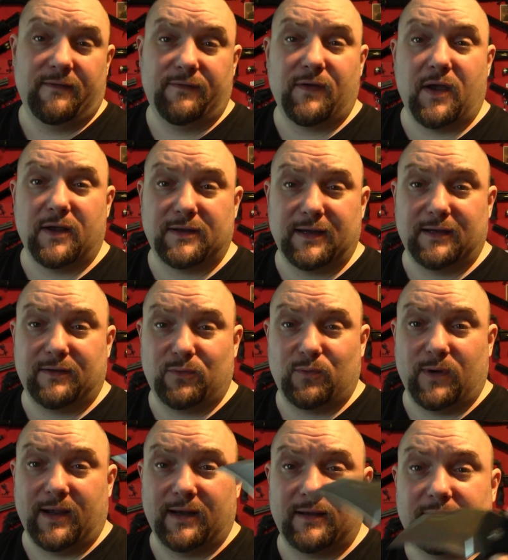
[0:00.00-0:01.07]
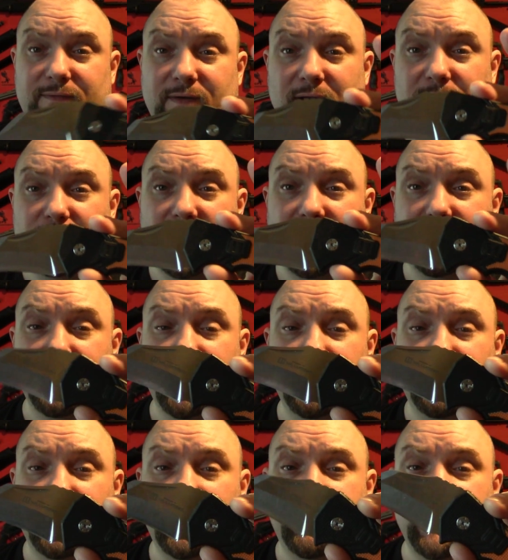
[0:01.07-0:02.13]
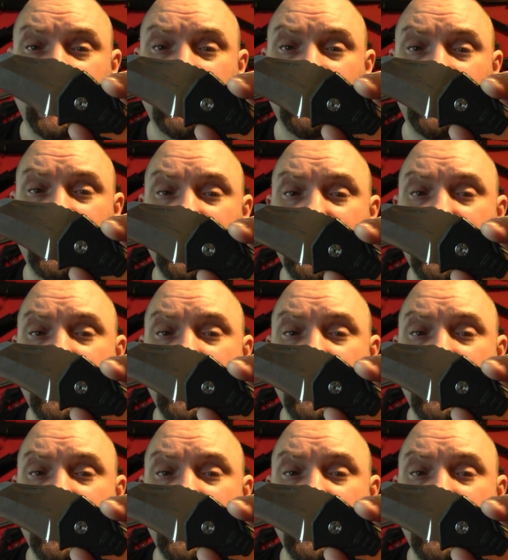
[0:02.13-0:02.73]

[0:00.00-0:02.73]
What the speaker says: 30 quid, 25 quid, 30 quid